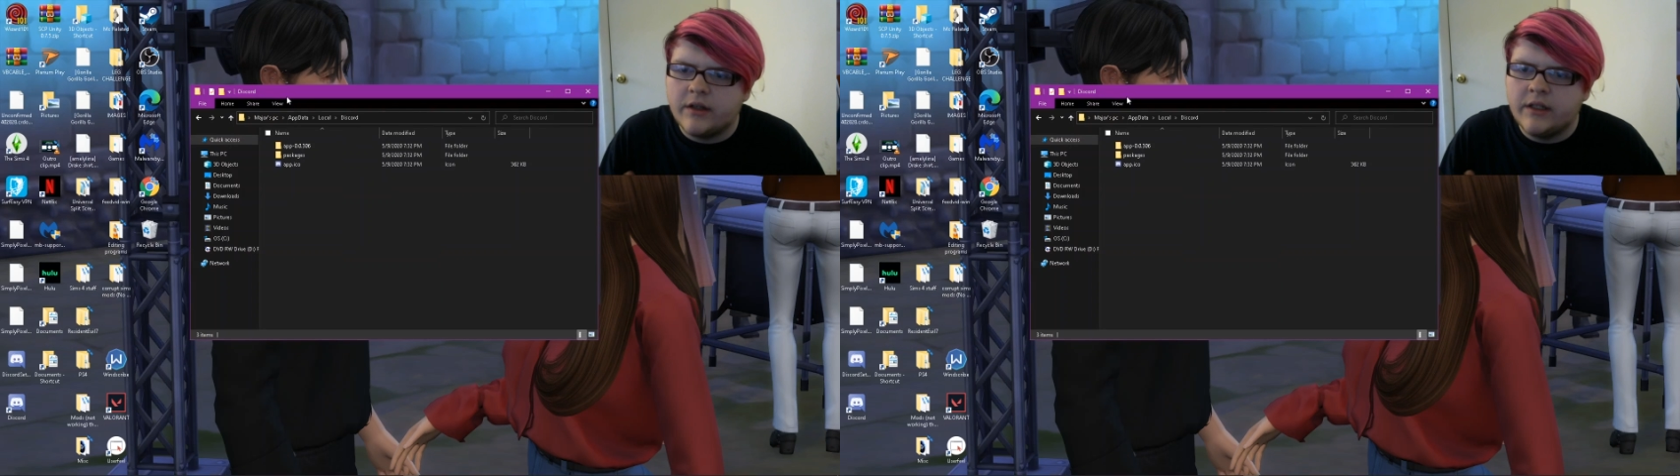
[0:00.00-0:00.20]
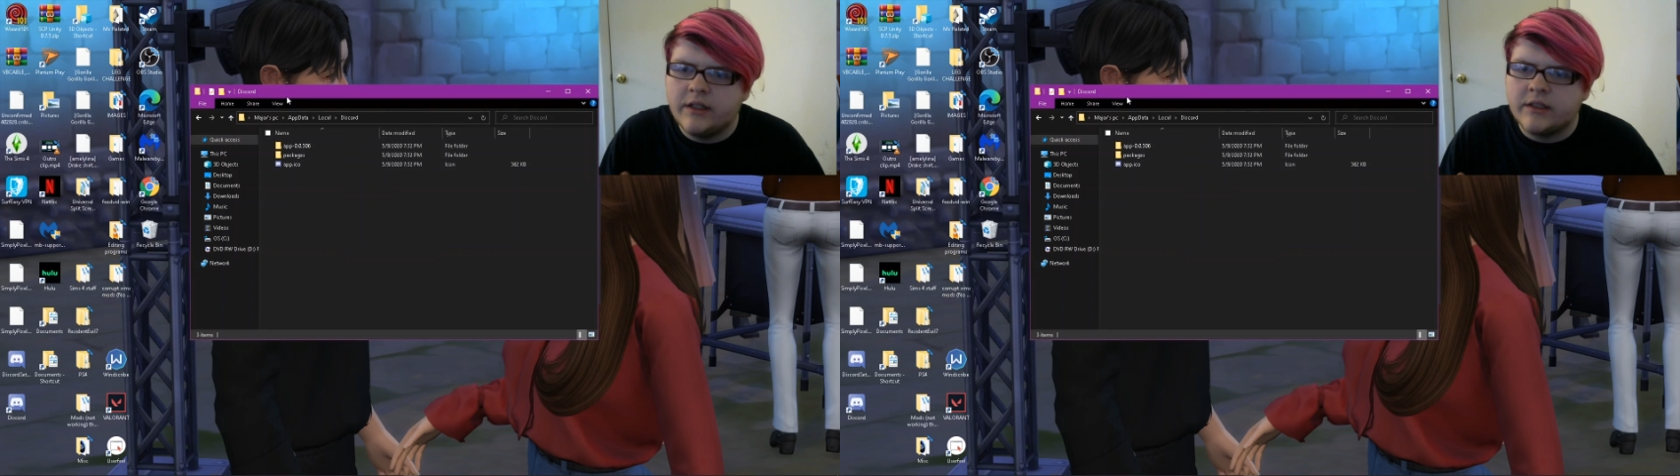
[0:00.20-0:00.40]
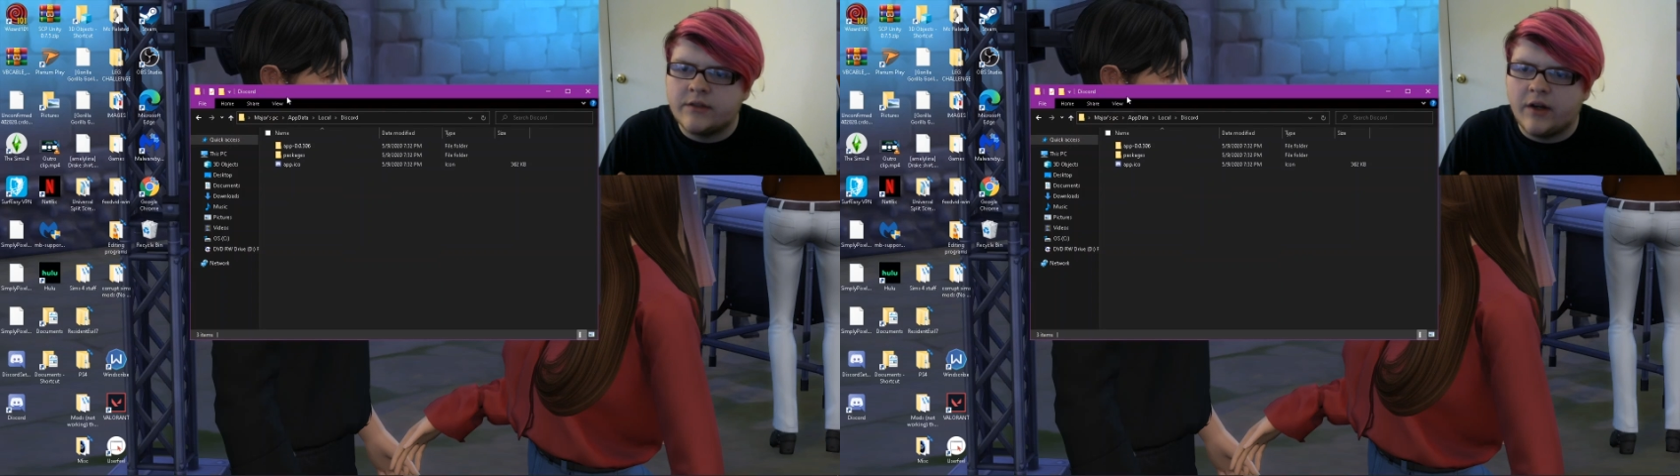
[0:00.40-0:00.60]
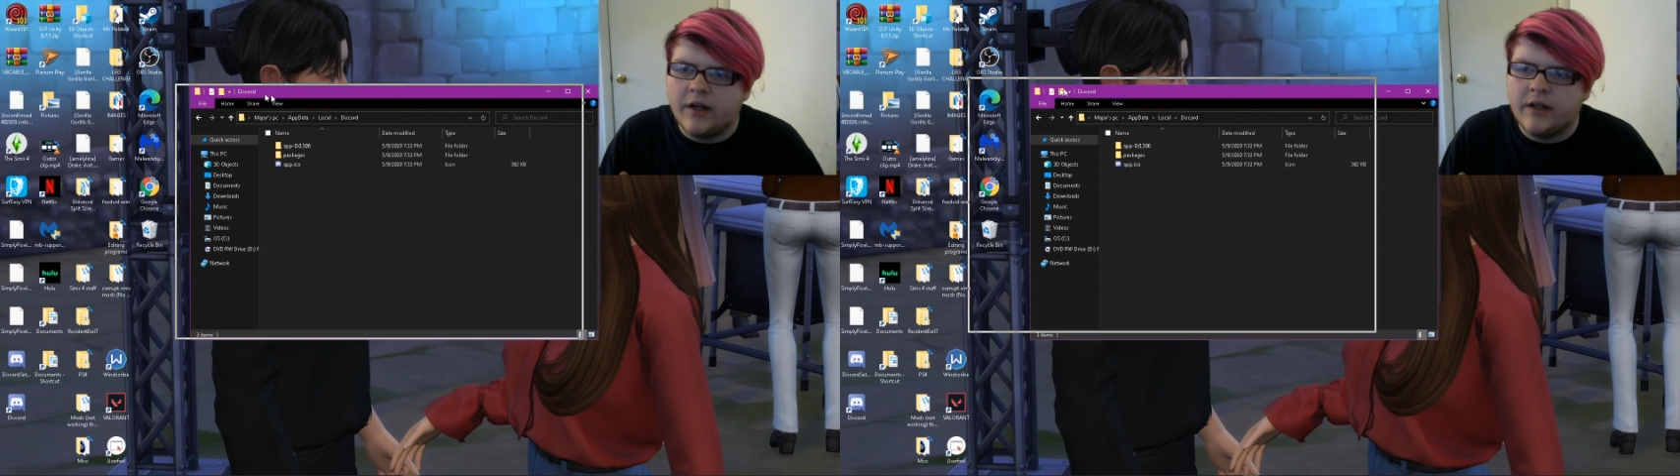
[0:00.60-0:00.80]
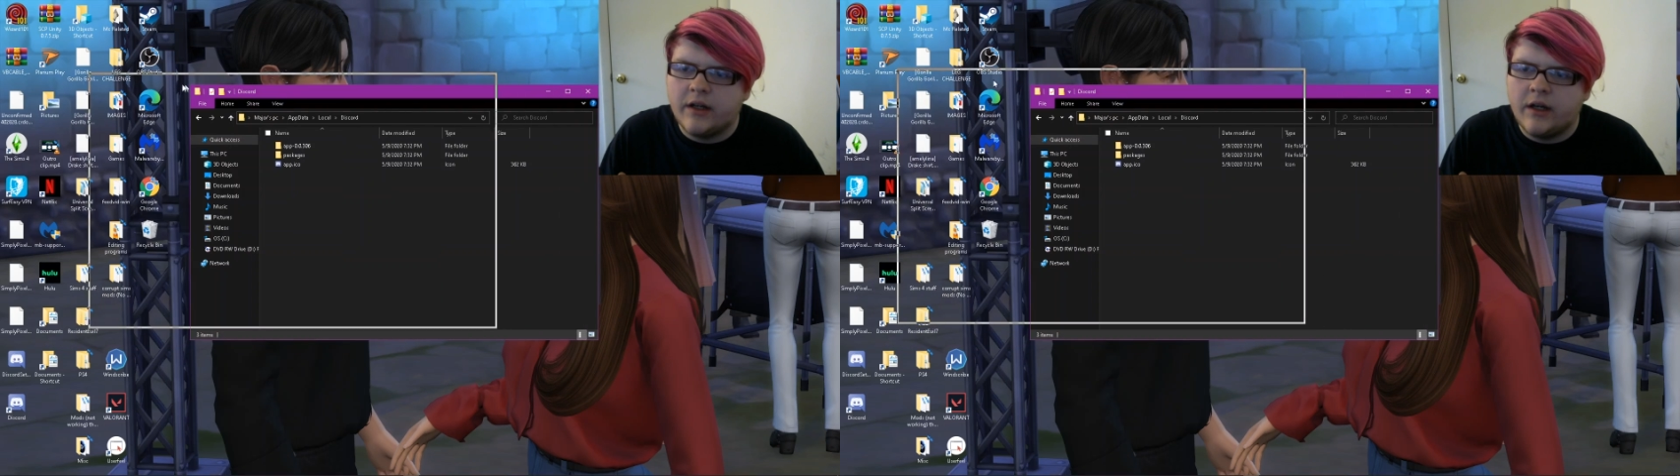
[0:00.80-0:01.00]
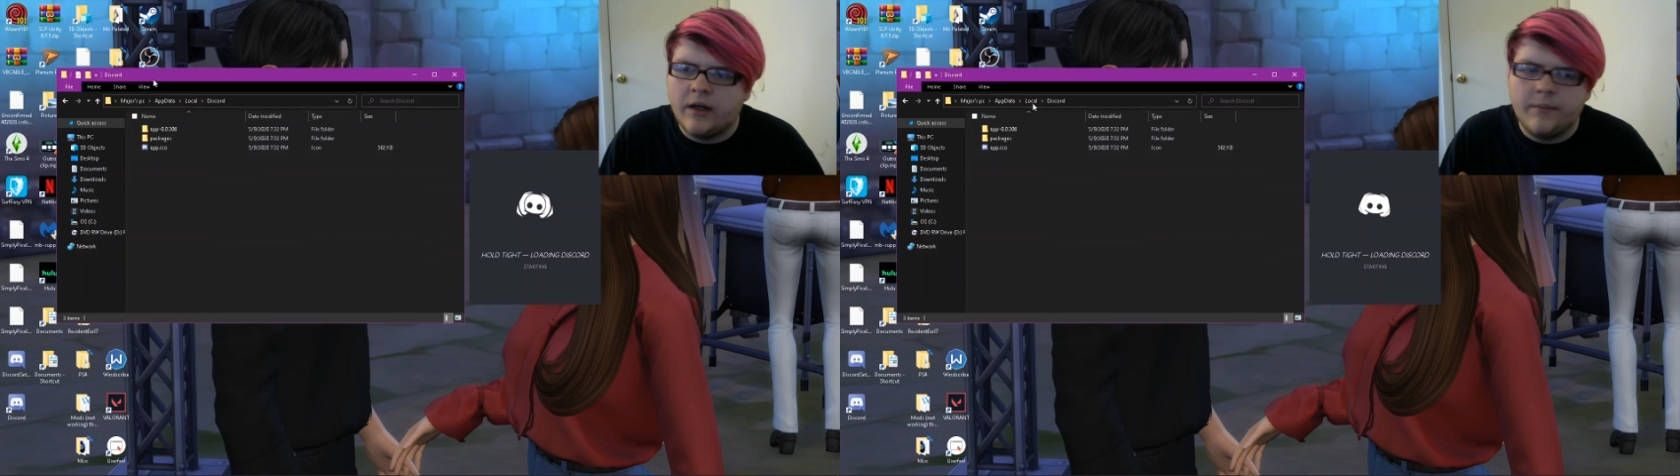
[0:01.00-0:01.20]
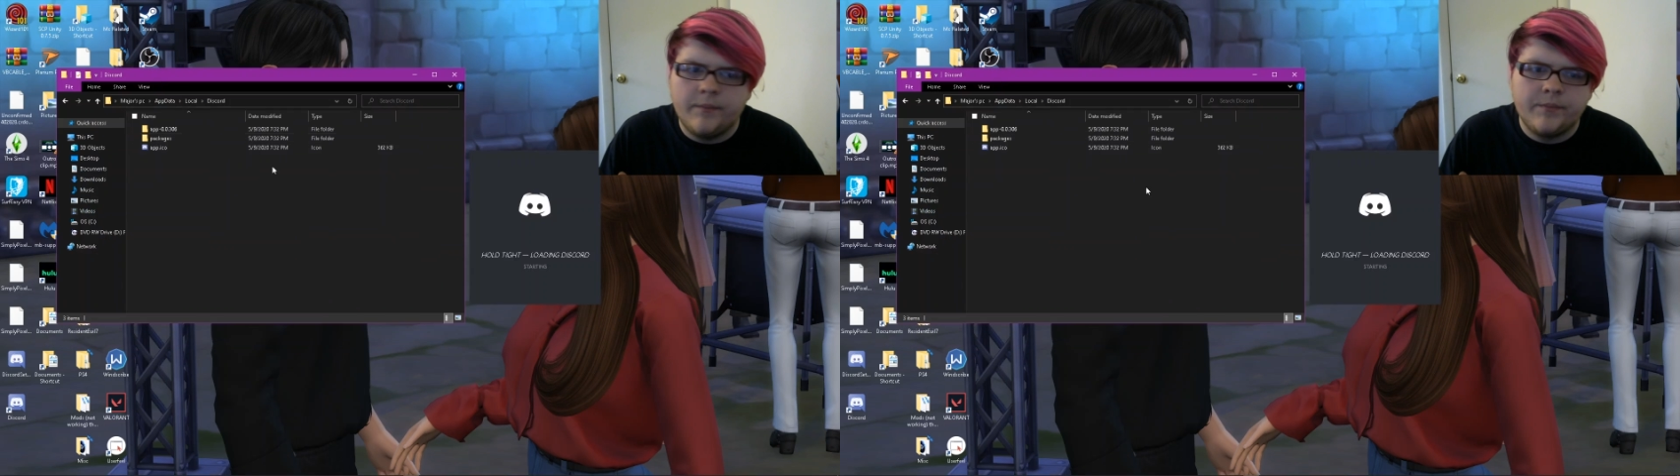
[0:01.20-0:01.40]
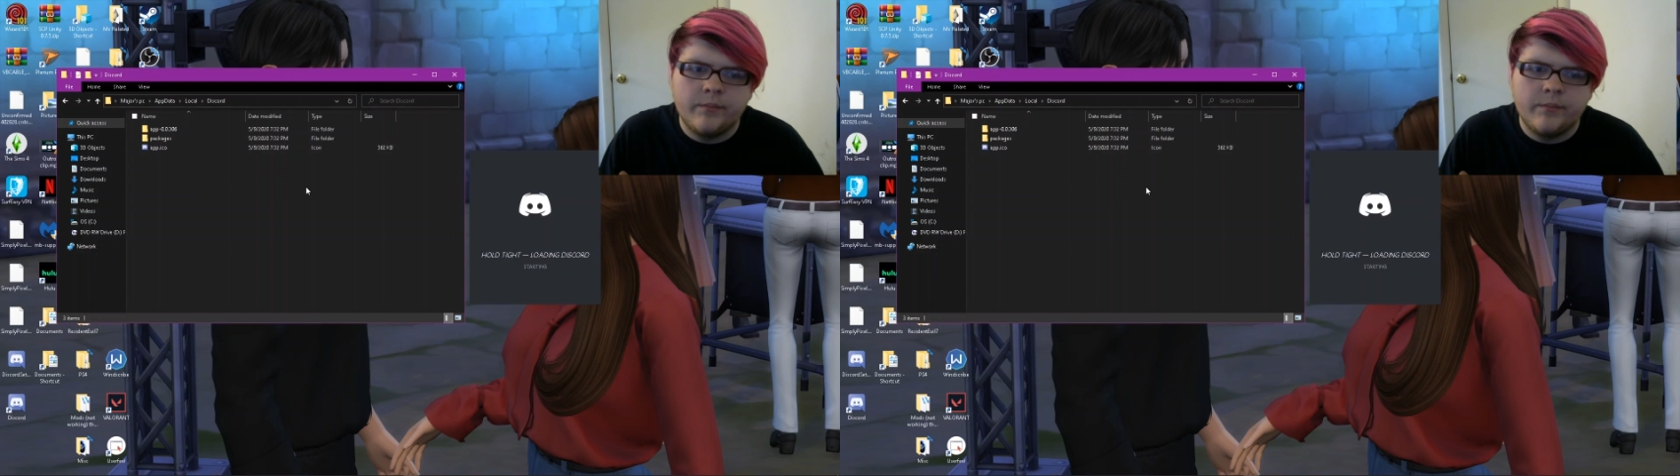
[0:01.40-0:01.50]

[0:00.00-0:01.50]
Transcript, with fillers: It, it's fine. Um,